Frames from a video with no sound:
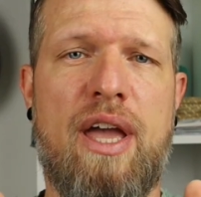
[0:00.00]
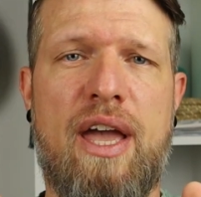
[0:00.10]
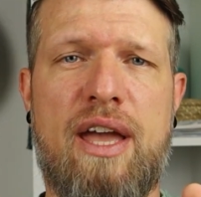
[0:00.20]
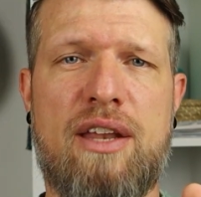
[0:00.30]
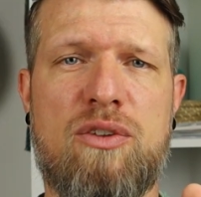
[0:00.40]

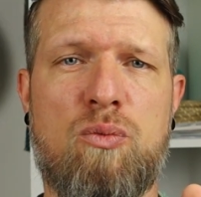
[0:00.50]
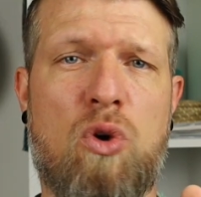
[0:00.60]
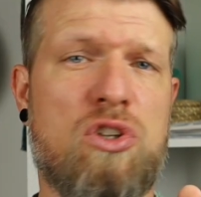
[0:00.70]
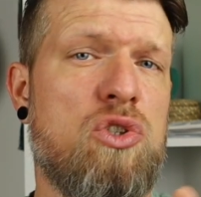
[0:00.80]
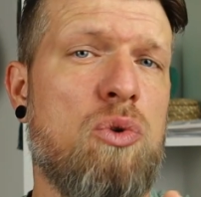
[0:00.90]
and
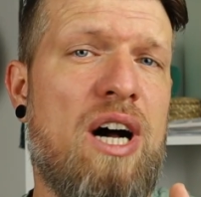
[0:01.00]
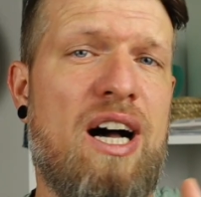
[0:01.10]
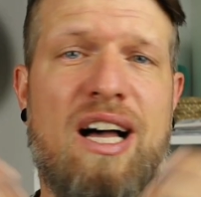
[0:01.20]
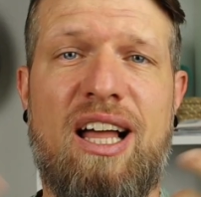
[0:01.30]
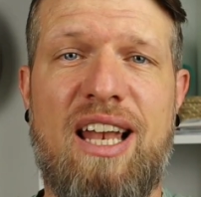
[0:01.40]
what you
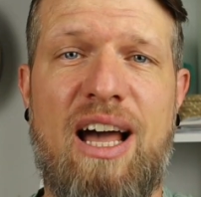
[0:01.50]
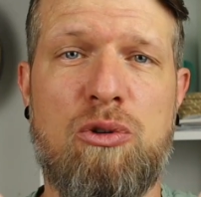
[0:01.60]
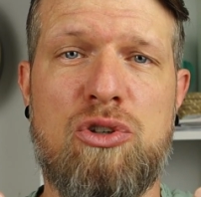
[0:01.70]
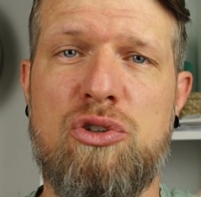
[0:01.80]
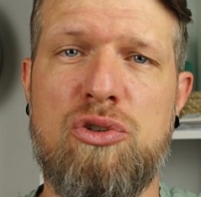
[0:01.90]
are
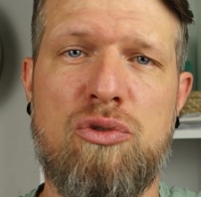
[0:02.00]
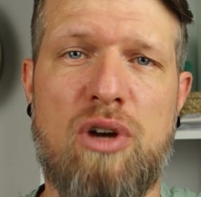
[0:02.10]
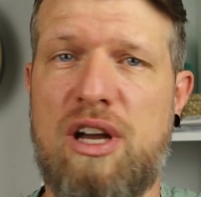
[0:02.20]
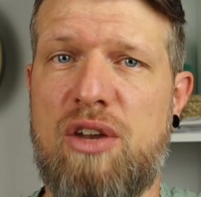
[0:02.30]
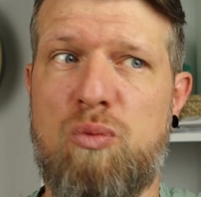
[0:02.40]
allowed to
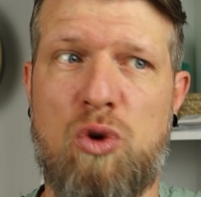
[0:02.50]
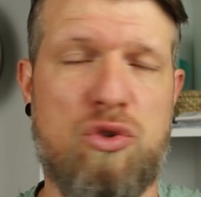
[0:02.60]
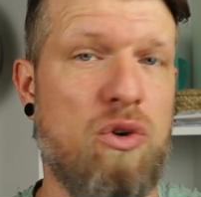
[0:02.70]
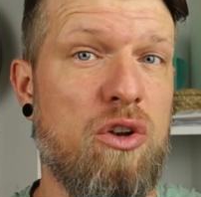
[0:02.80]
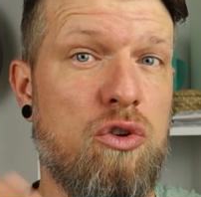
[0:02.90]
do and
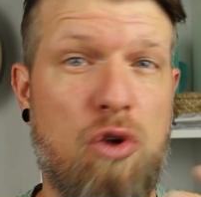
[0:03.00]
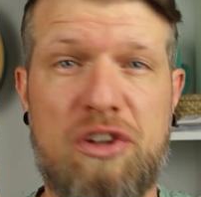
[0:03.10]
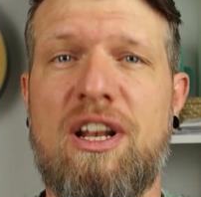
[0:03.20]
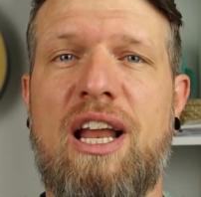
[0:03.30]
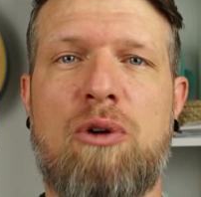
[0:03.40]
what you are
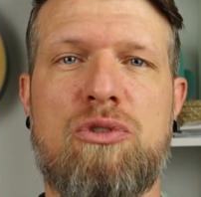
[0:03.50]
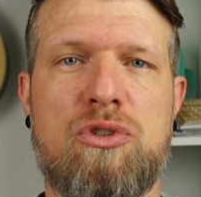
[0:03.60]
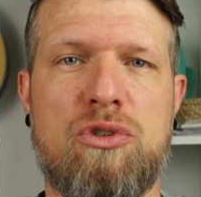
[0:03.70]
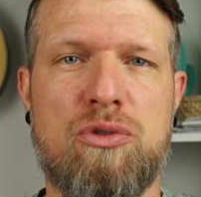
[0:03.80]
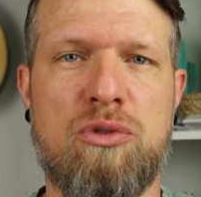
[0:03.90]
not allowed
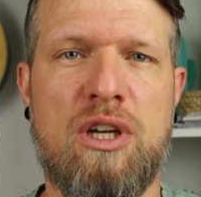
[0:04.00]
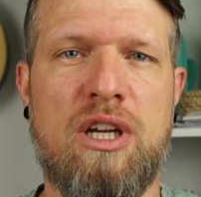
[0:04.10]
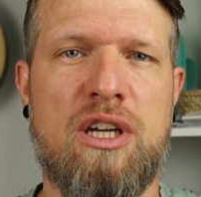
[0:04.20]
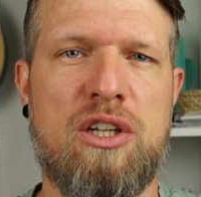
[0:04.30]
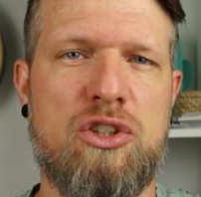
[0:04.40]
to do
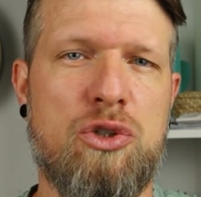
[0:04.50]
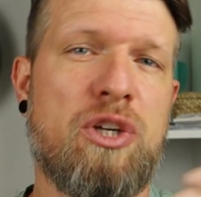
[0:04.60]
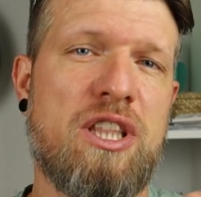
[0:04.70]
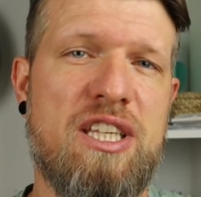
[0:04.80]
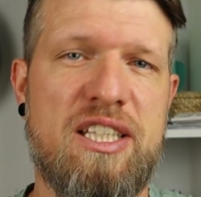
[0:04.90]

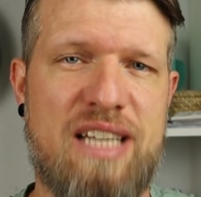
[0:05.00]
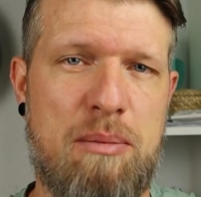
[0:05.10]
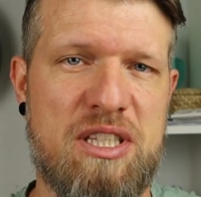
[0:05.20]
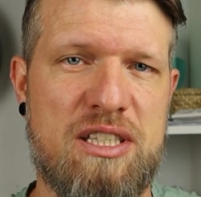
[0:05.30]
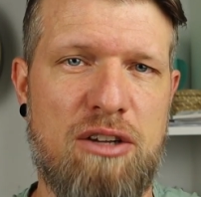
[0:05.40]
during the
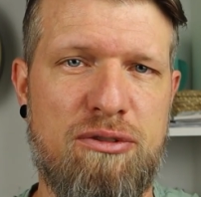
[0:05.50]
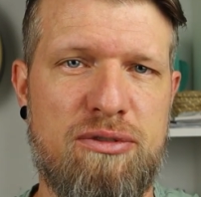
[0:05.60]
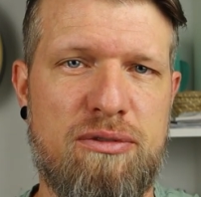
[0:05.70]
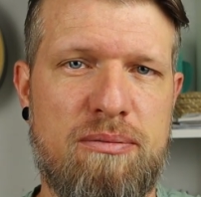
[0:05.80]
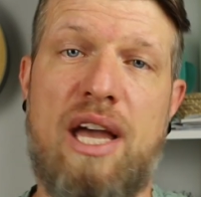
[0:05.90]
exam
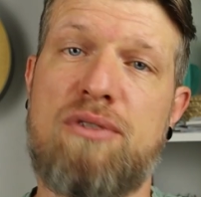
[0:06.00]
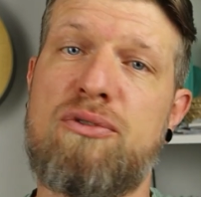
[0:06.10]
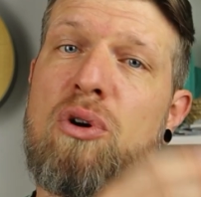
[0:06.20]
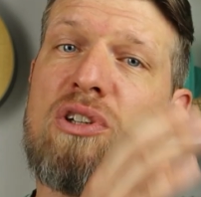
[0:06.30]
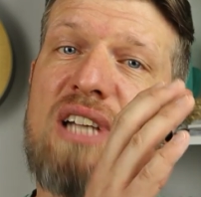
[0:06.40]
itself, and
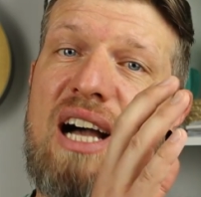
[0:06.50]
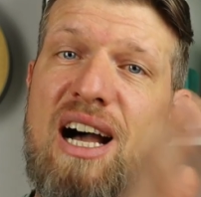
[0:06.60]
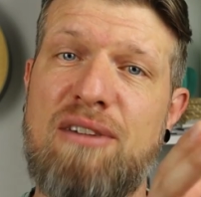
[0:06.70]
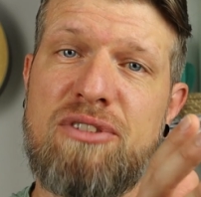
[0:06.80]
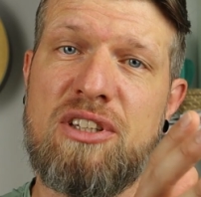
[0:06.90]
of course
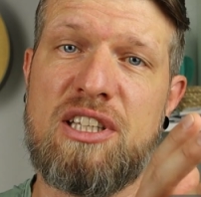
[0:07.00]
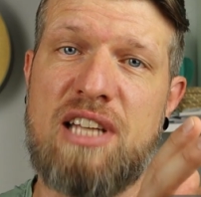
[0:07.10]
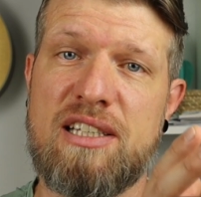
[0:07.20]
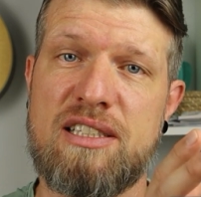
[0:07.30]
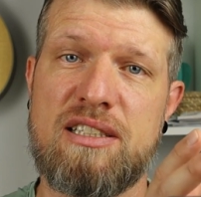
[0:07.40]
after the
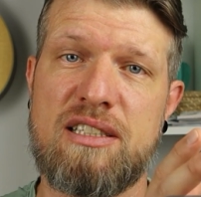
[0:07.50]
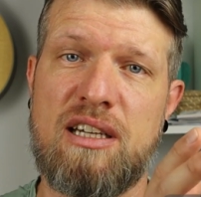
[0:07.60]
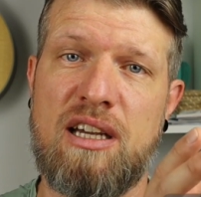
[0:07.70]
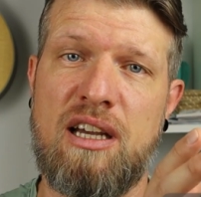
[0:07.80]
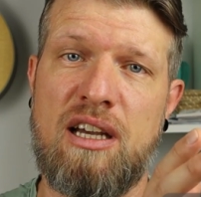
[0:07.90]
test.
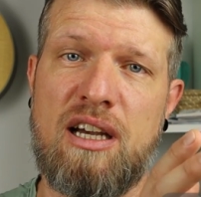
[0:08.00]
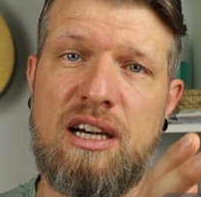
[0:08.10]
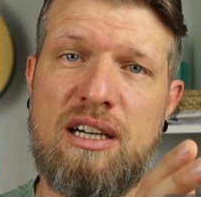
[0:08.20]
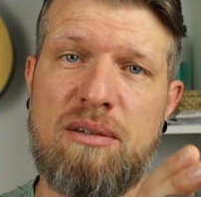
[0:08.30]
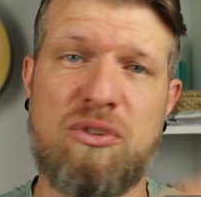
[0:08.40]

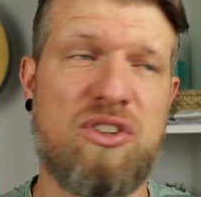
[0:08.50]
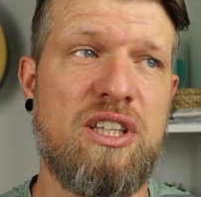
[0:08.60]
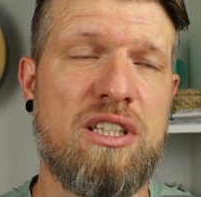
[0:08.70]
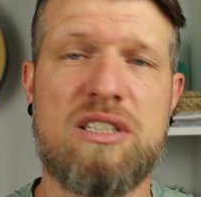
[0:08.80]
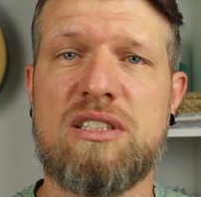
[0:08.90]

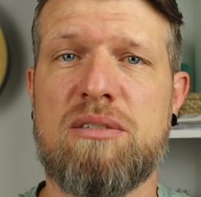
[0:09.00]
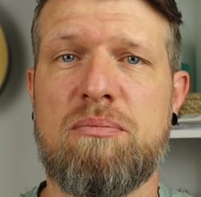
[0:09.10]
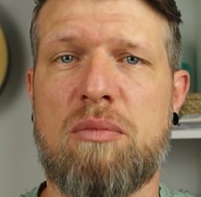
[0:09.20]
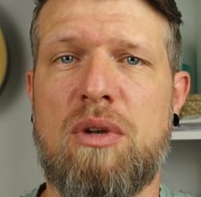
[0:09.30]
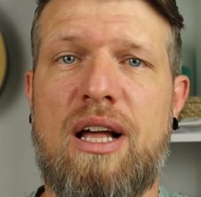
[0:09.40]
Things
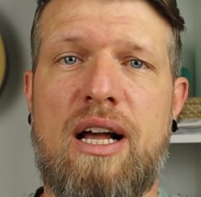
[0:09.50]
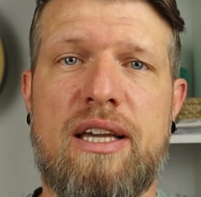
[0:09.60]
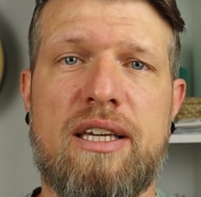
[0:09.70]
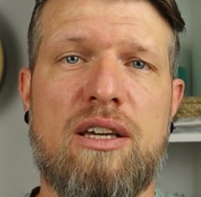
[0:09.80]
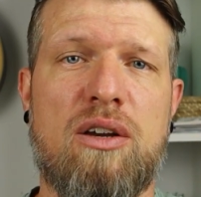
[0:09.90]

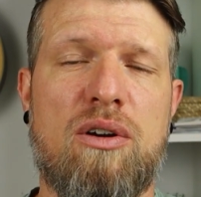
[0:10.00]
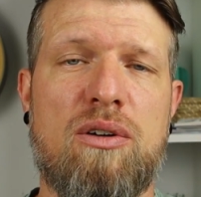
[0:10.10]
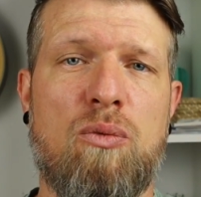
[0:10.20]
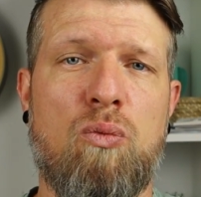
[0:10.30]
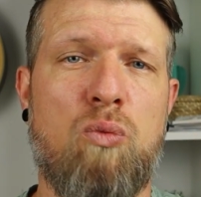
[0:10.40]
like
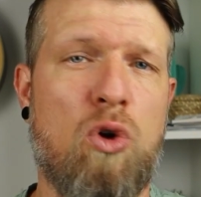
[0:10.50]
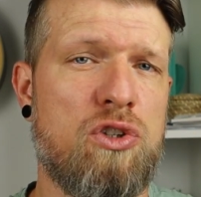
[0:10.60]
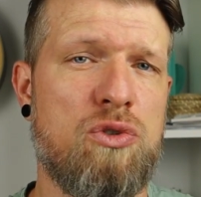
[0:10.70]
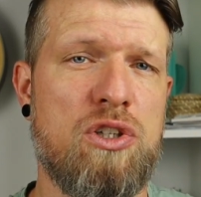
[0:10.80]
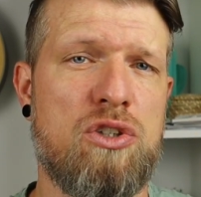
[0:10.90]

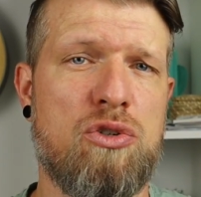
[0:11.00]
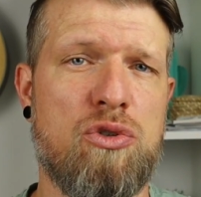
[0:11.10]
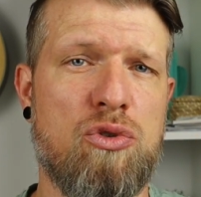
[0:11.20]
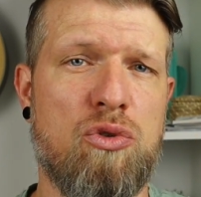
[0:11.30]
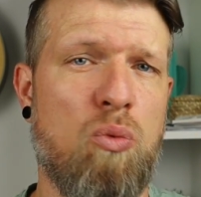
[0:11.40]
what you need to
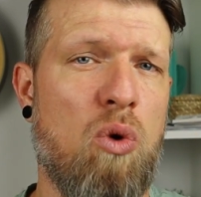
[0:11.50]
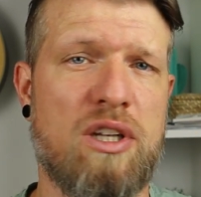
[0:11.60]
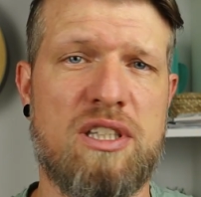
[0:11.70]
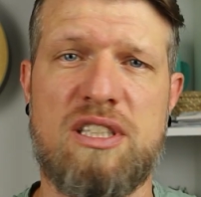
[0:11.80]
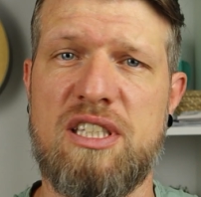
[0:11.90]
do
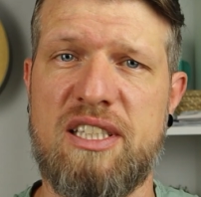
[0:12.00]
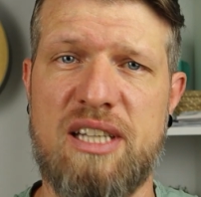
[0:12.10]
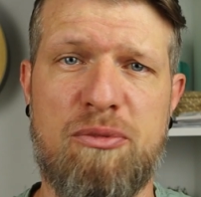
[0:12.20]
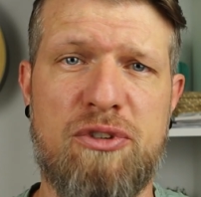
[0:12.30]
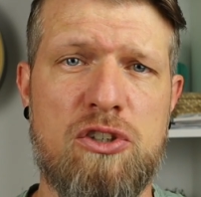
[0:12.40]
once the
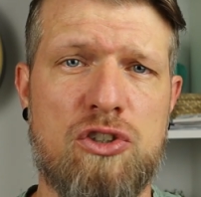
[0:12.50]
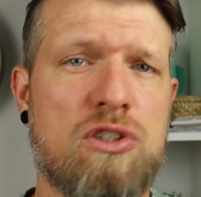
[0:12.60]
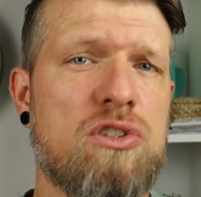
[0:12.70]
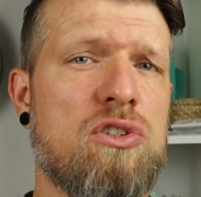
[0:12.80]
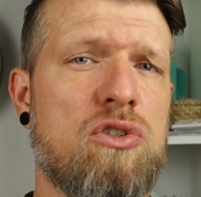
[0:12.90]
exam
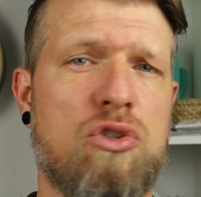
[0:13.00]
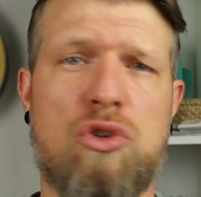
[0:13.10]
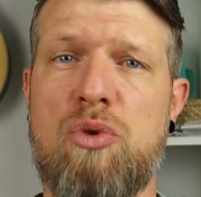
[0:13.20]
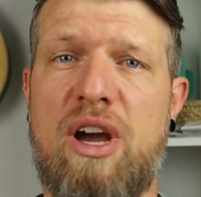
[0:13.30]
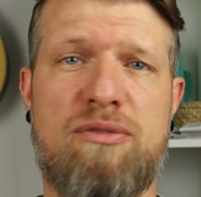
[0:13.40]
finishes.
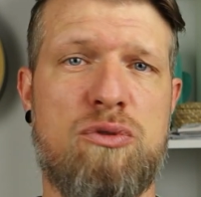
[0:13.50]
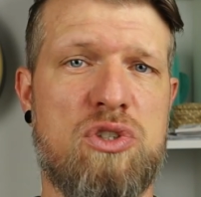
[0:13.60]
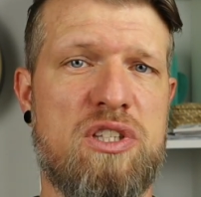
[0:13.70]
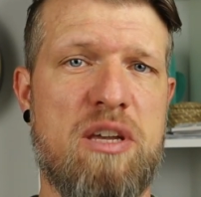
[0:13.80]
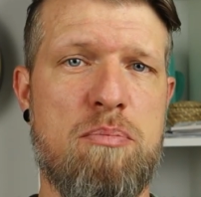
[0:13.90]
Do you have to
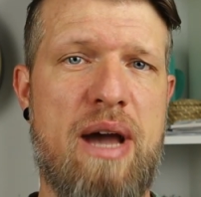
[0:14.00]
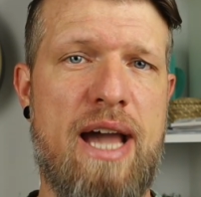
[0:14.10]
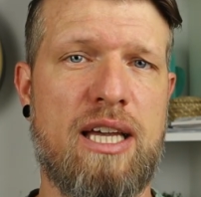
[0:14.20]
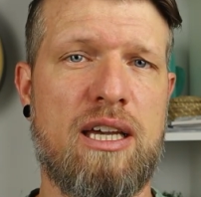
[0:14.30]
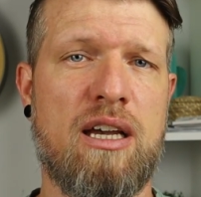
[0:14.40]
stay
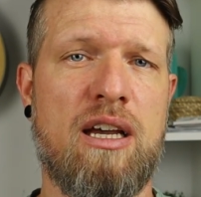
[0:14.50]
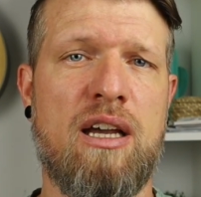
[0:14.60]
back?